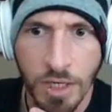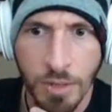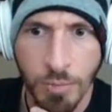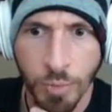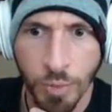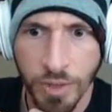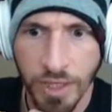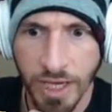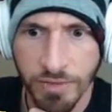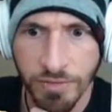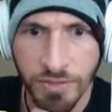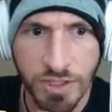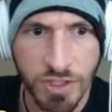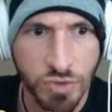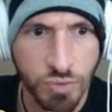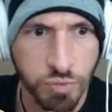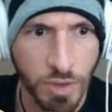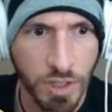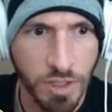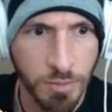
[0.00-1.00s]
But we have
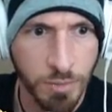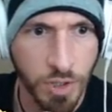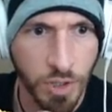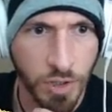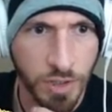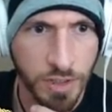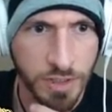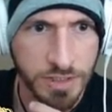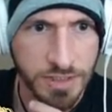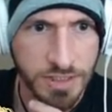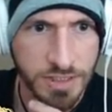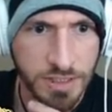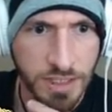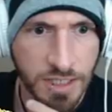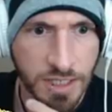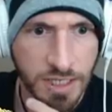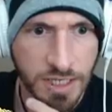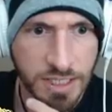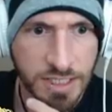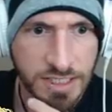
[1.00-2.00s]
these realm cards.
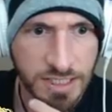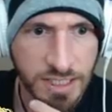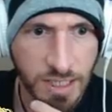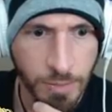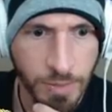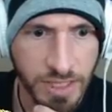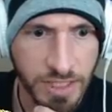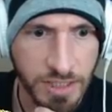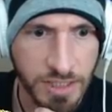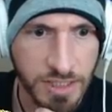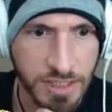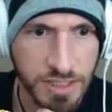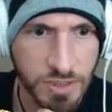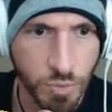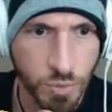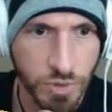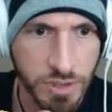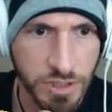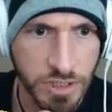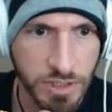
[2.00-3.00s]
Some of these
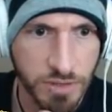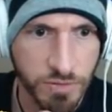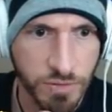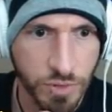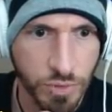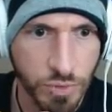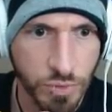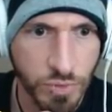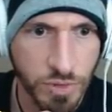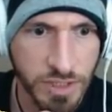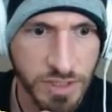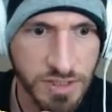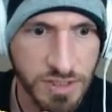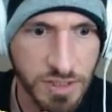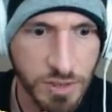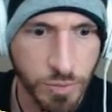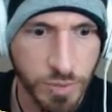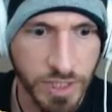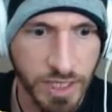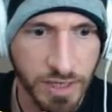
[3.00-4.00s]
will give you. Let's
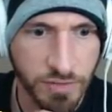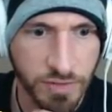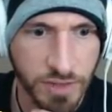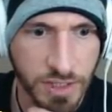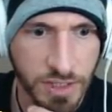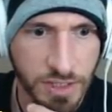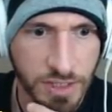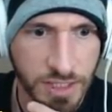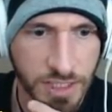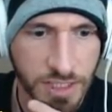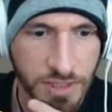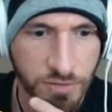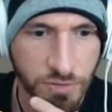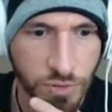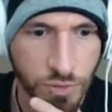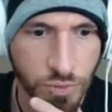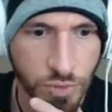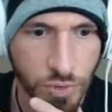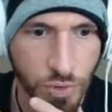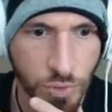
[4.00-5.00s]
see. Do we have any that give
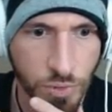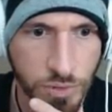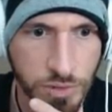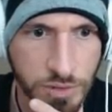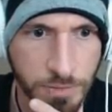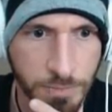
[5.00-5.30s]
you gold?